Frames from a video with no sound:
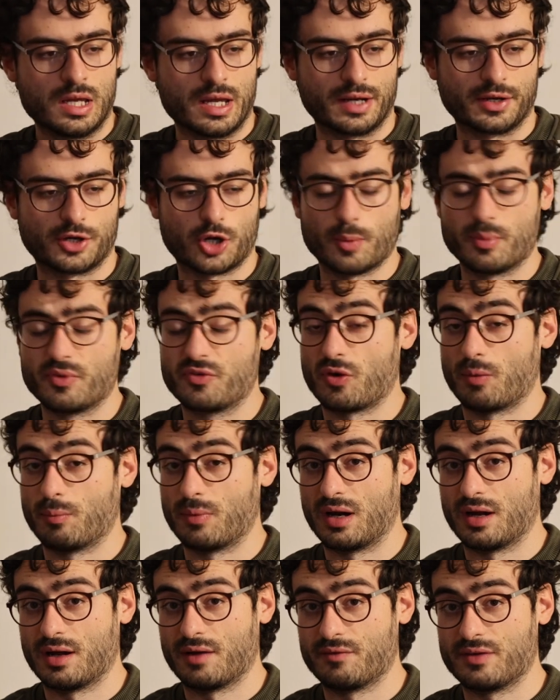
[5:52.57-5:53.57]
And coming from
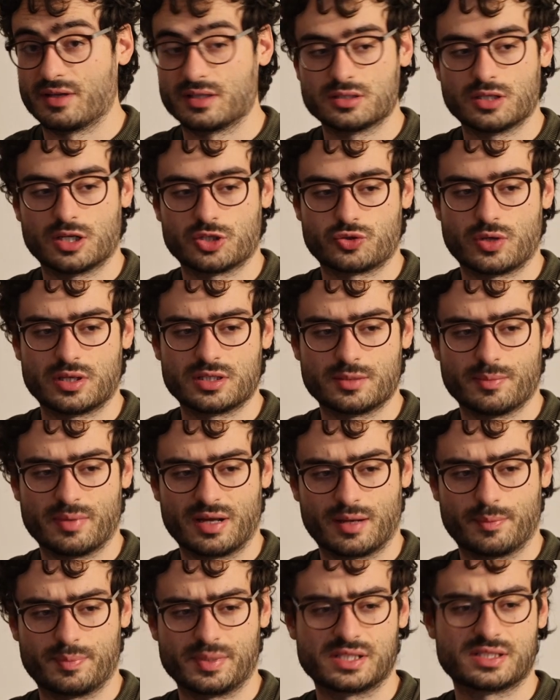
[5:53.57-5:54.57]
a 20
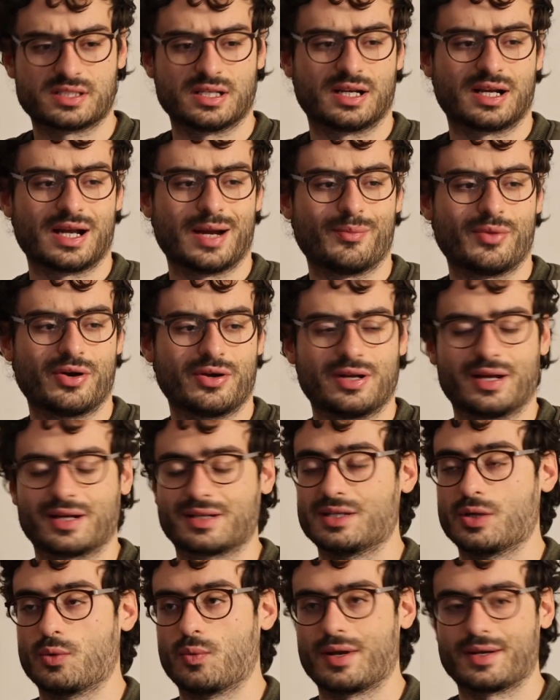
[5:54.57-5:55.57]
megapixel camera
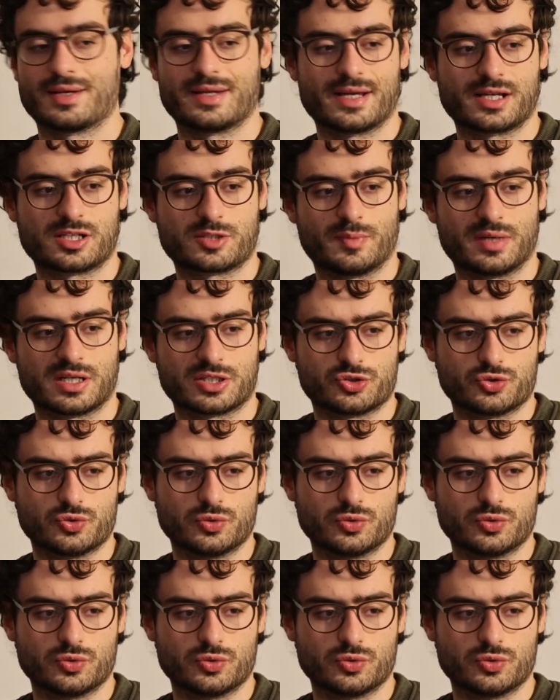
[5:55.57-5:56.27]
like the 1DX Mark